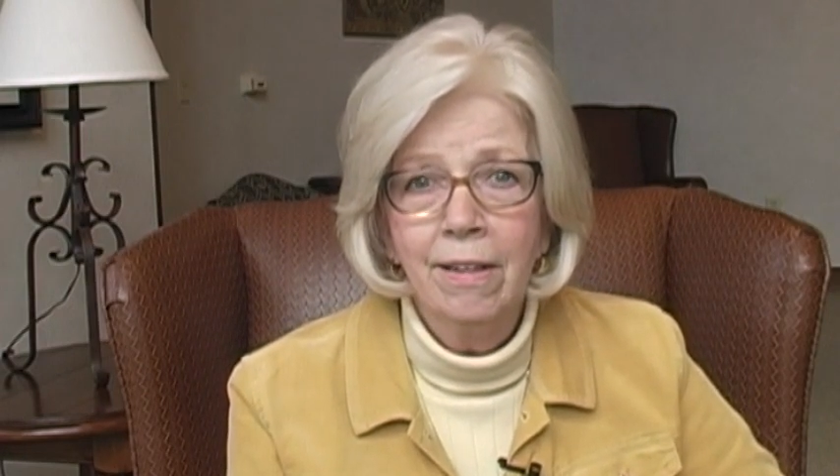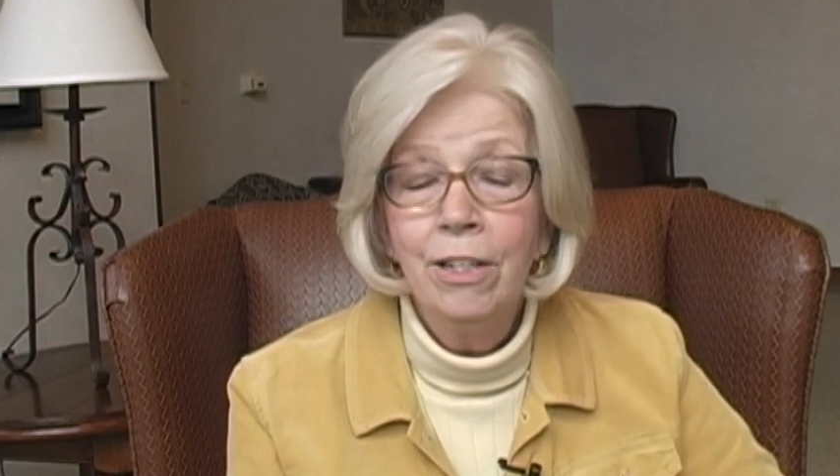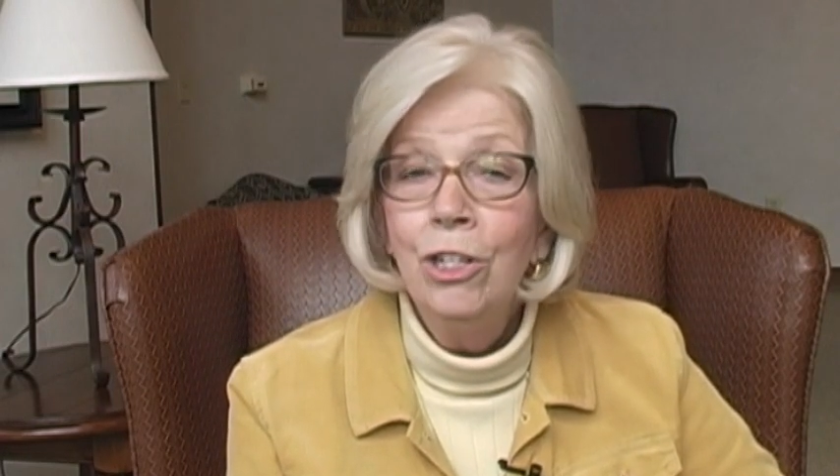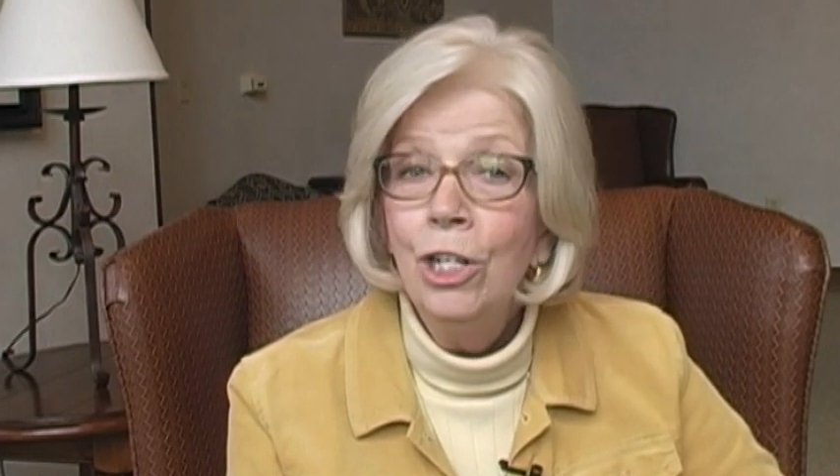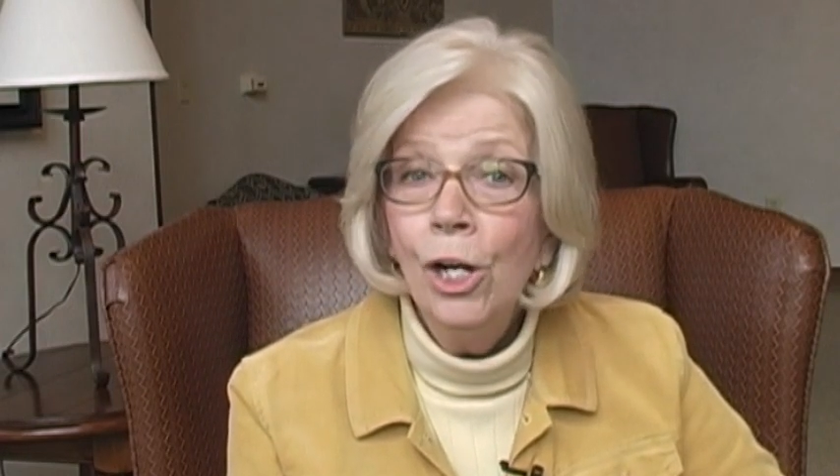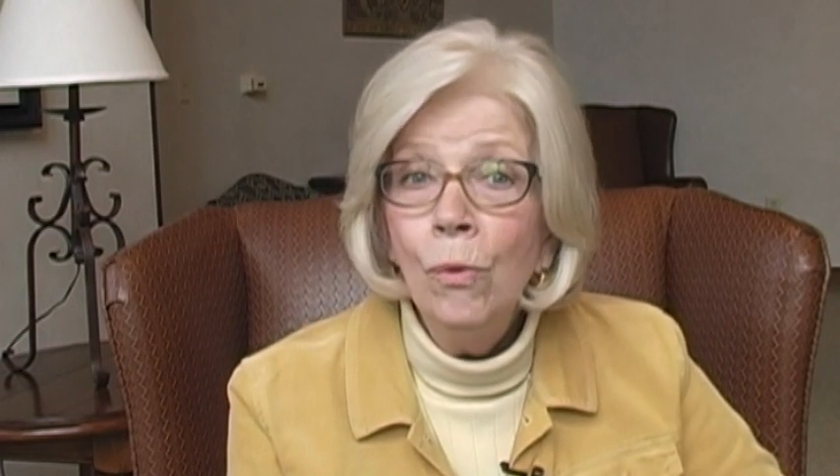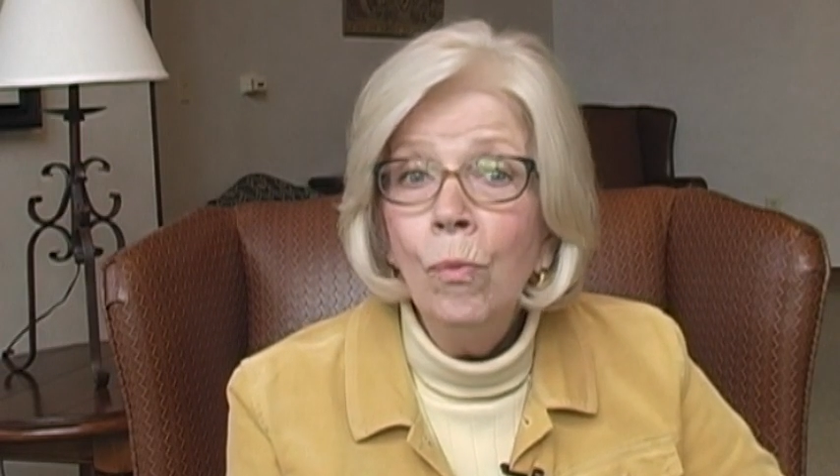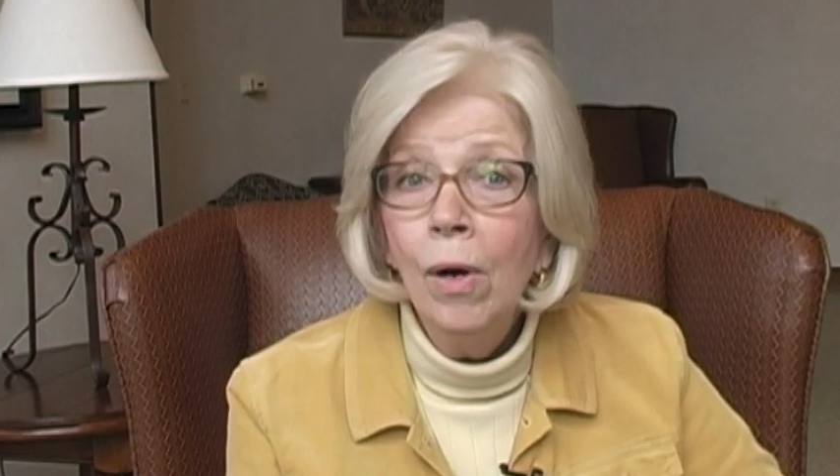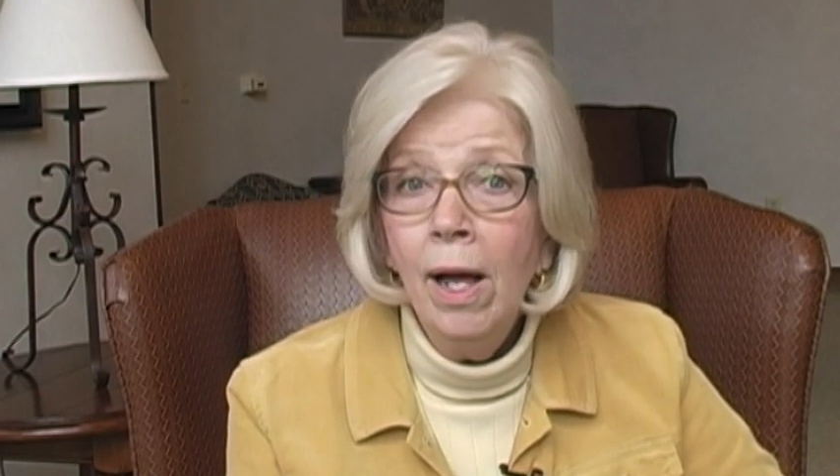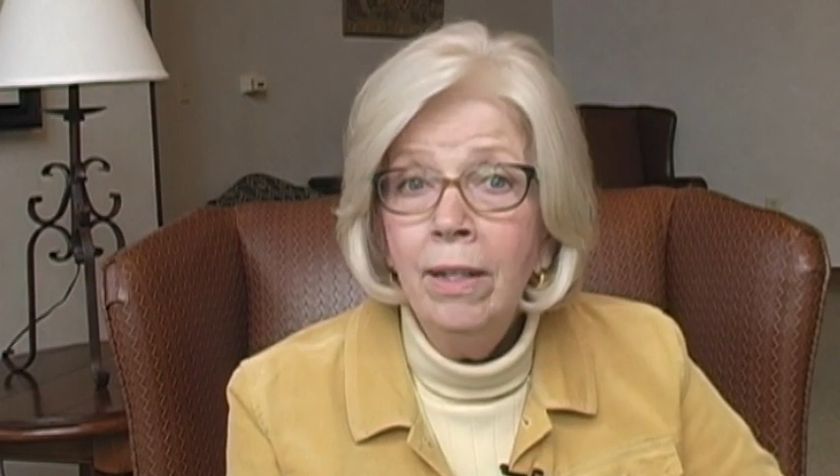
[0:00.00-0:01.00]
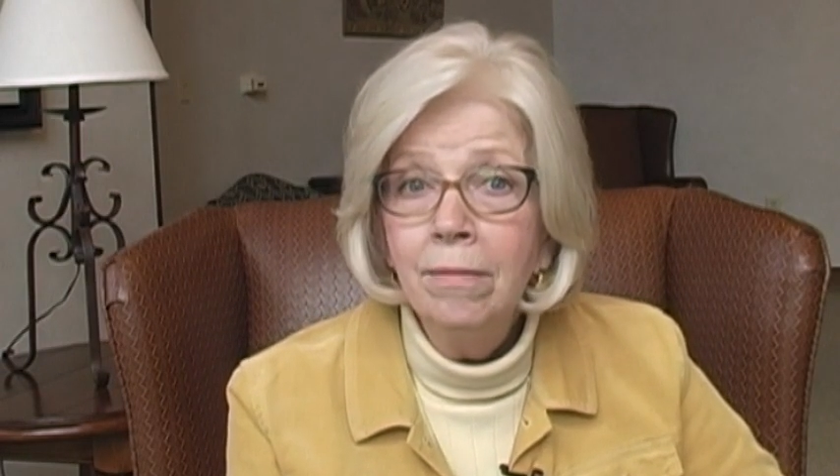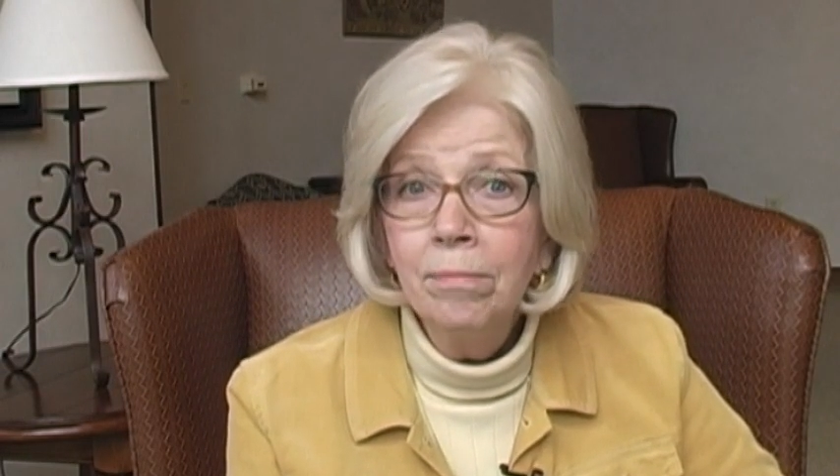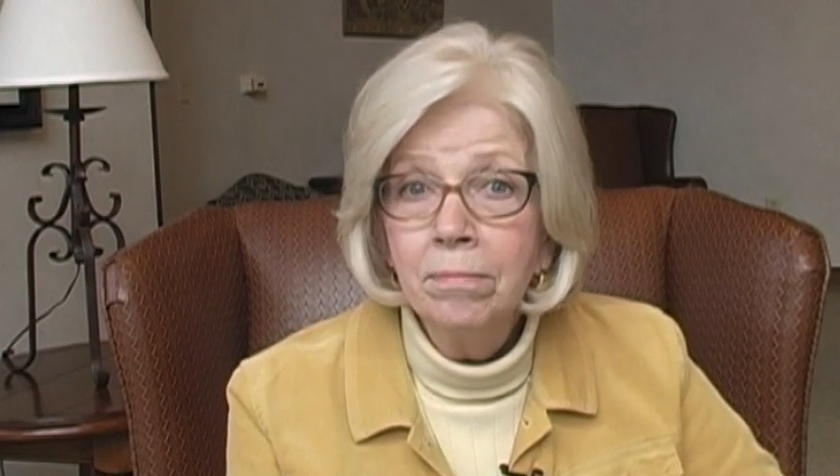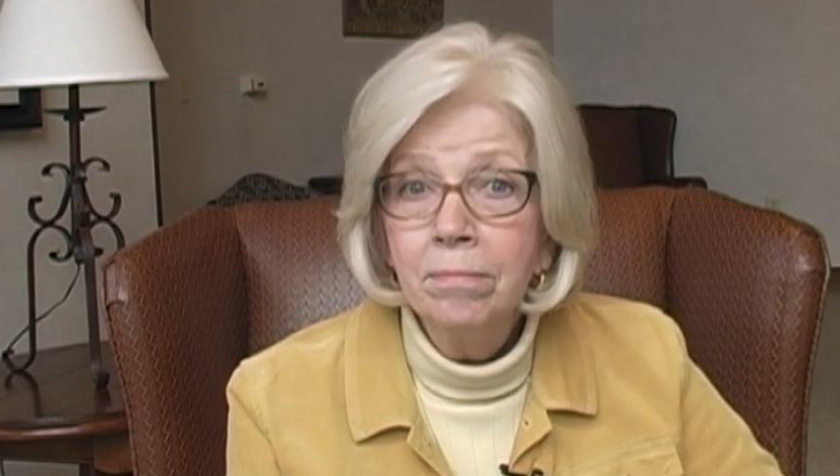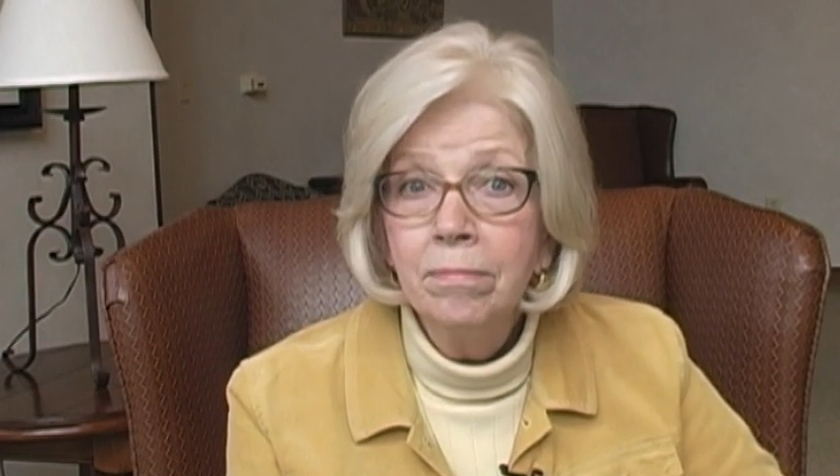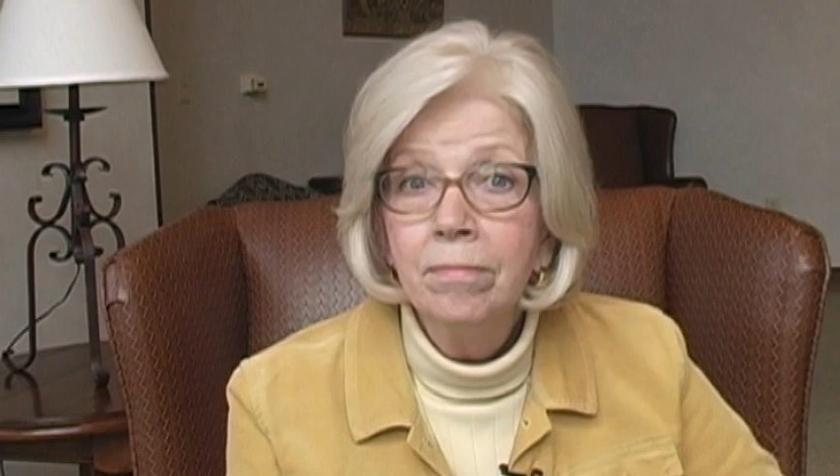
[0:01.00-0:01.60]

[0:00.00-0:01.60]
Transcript: And you know what?